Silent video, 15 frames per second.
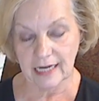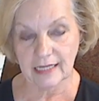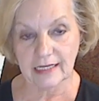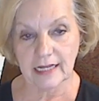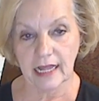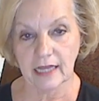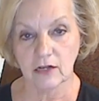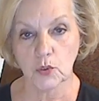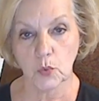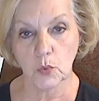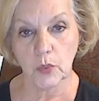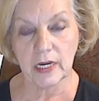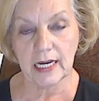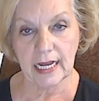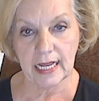
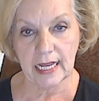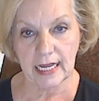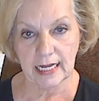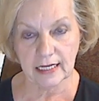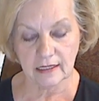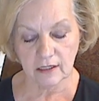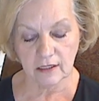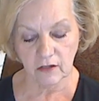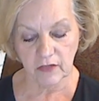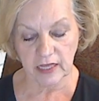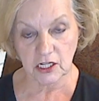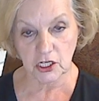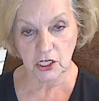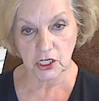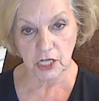these
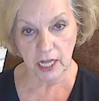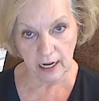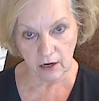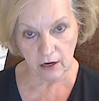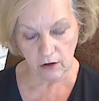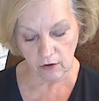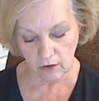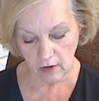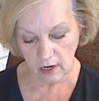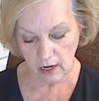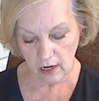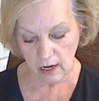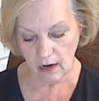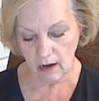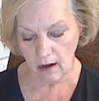electrons.
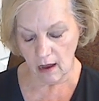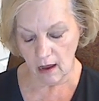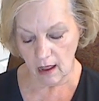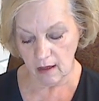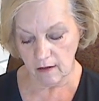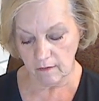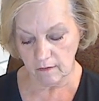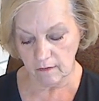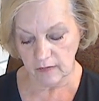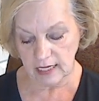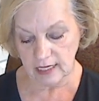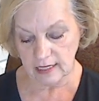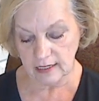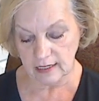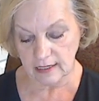Hydrogen
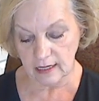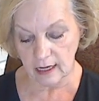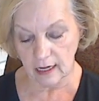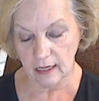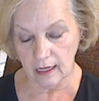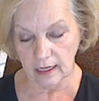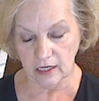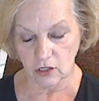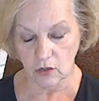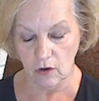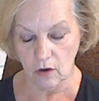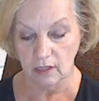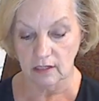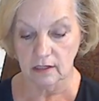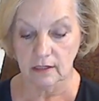
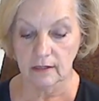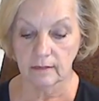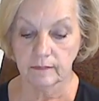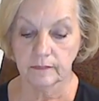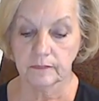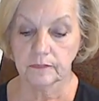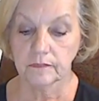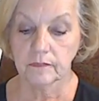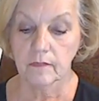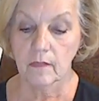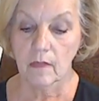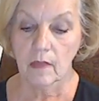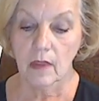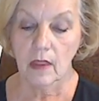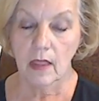bonds are
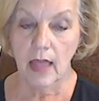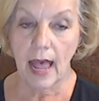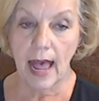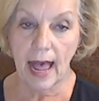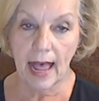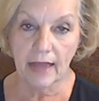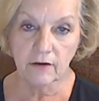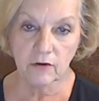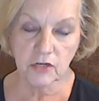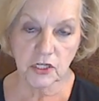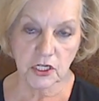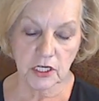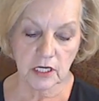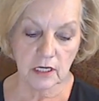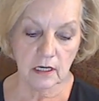different than the other
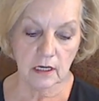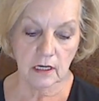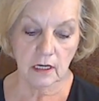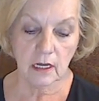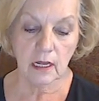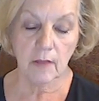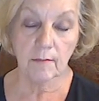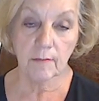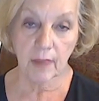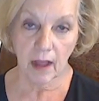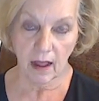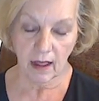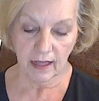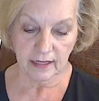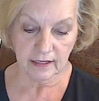is not
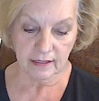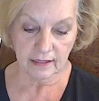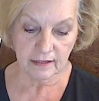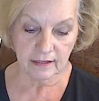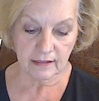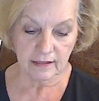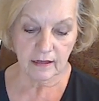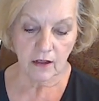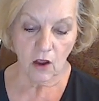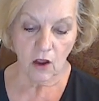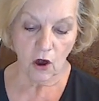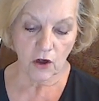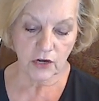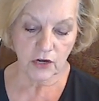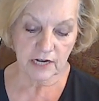caused by the
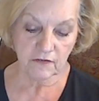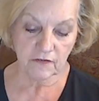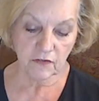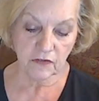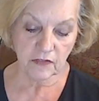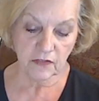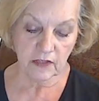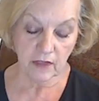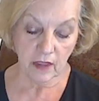transfer or